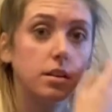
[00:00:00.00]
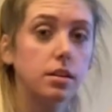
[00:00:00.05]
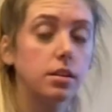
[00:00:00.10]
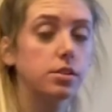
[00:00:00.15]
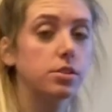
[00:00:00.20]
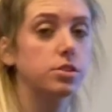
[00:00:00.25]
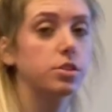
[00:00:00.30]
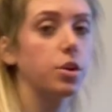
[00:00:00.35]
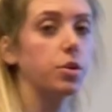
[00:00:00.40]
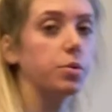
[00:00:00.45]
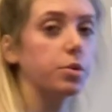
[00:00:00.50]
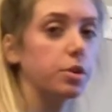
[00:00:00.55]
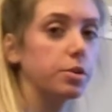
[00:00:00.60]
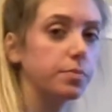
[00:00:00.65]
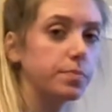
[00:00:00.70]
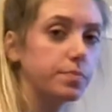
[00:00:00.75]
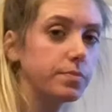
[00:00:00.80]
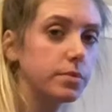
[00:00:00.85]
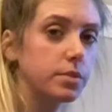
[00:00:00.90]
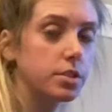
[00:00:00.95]
total.
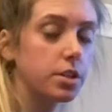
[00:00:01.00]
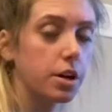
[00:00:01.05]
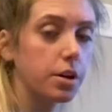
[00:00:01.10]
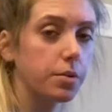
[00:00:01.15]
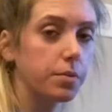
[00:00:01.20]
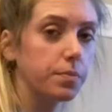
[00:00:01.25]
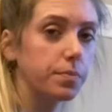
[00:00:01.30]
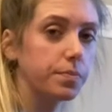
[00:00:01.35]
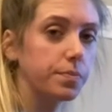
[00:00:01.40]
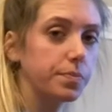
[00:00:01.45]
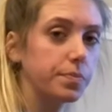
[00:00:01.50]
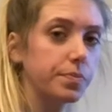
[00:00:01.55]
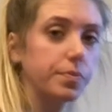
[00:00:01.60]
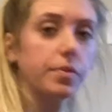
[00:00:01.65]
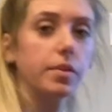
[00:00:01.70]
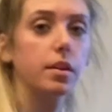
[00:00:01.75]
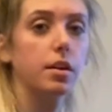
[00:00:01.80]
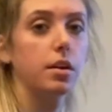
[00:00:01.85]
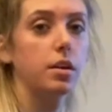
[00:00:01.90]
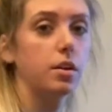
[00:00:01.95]
So
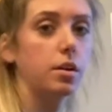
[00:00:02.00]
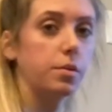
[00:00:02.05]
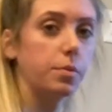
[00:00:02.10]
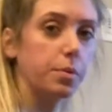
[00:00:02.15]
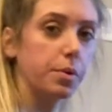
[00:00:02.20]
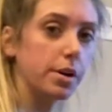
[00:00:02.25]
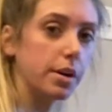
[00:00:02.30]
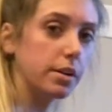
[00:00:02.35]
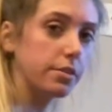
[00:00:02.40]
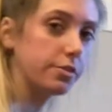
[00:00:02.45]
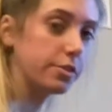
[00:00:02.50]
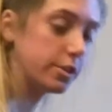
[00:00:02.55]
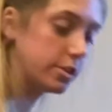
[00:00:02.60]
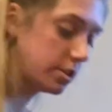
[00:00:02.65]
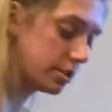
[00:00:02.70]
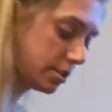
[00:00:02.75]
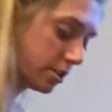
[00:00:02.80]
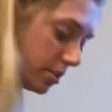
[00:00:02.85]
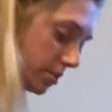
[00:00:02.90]
we're gonna first go